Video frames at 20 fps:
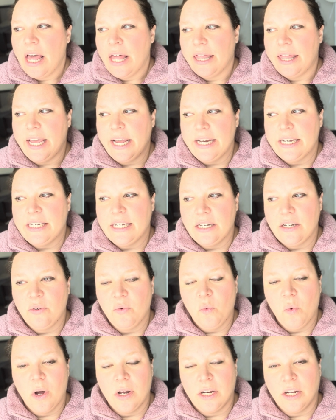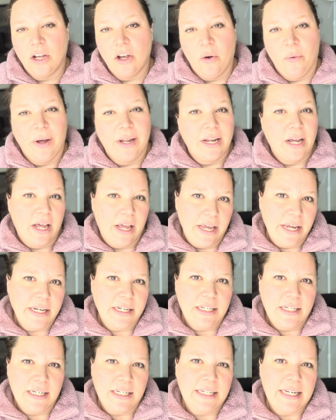They didn't want to go on a hike
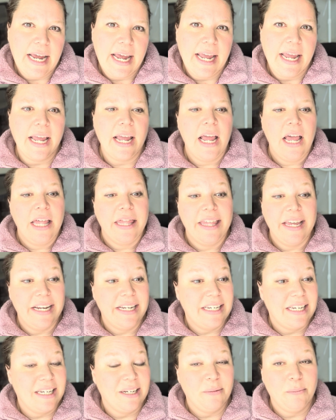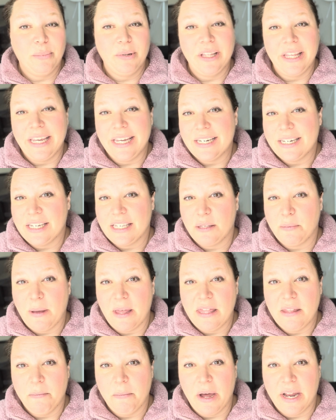today. They didn't plan to
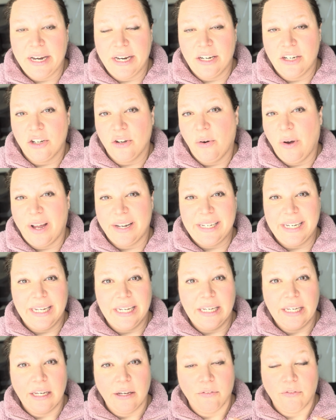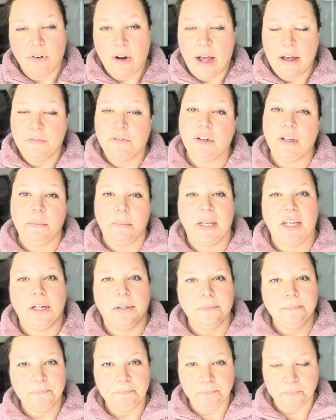spend the money to go out to eat for every
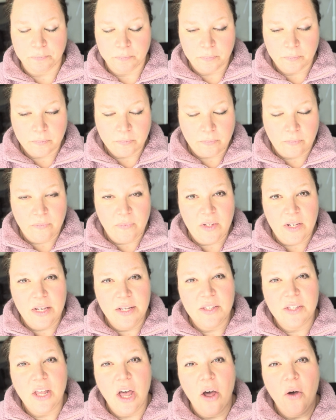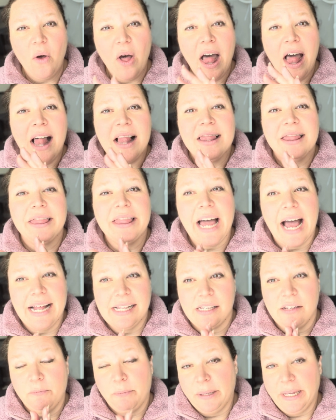meal. So lots
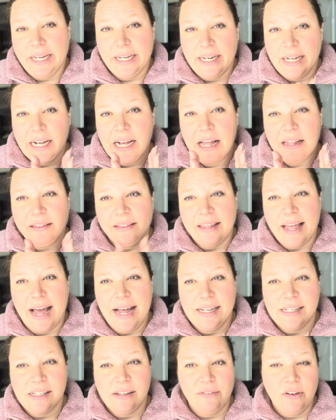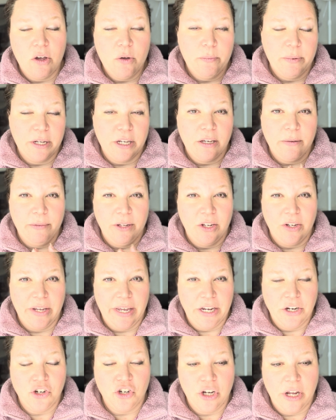of planning, lots of open
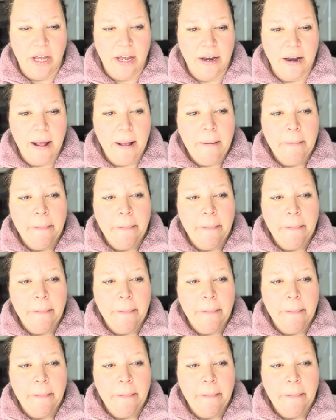communication,